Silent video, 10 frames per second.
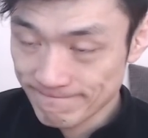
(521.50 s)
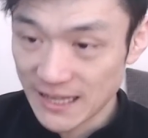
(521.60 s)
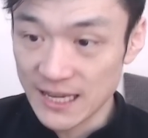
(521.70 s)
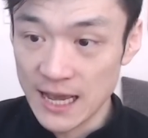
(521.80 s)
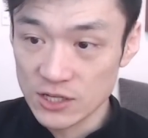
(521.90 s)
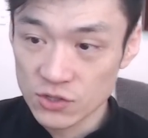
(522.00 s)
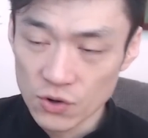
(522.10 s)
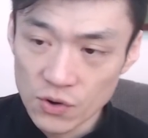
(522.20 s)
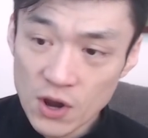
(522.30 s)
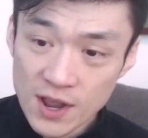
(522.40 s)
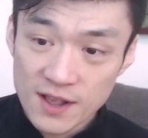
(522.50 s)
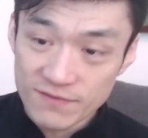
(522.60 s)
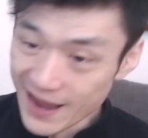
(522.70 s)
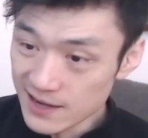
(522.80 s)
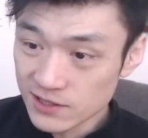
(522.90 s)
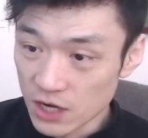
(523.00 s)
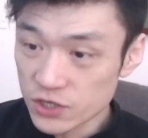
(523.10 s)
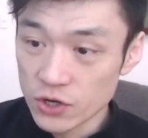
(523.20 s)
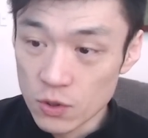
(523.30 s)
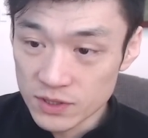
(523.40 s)
Yeah, so that is
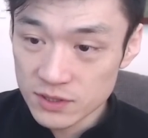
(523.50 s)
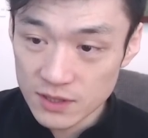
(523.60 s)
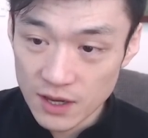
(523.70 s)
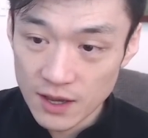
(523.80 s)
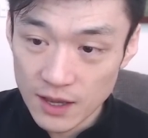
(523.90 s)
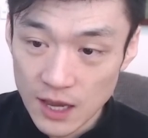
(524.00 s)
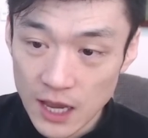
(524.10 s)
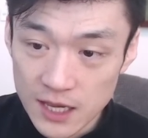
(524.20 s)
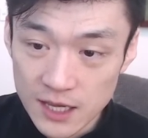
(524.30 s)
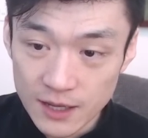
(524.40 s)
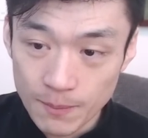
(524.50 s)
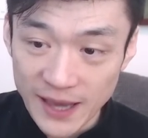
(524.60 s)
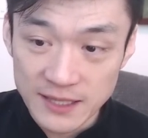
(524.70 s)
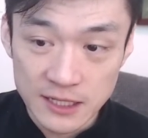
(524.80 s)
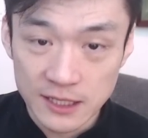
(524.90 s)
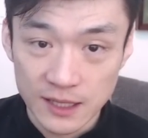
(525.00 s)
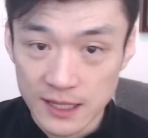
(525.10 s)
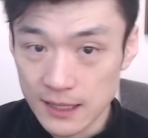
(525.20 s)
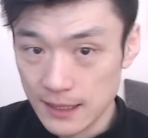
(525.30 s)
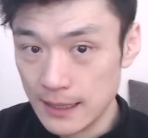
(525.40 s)
Nigel Owens'
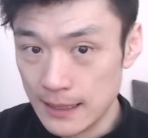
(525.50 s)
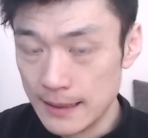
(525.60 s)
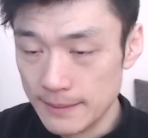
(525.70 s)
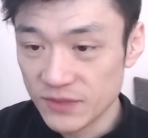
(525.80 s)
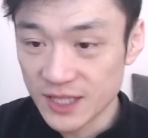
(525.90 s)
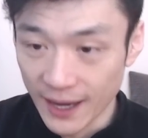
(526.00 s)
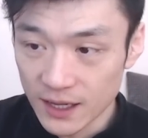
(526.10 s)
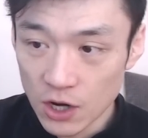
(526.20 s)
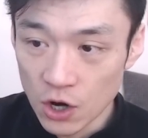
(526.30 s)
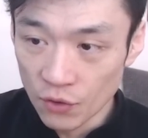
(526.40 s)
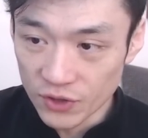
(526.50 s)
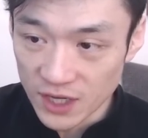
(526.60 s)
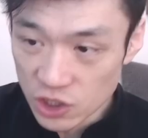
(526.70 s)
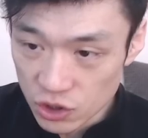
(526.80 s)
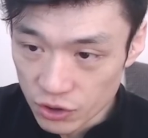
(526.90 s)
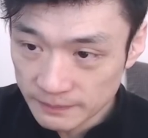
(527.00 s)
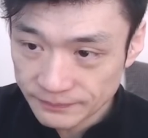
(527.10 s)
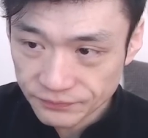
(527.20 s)
basically take on the issue.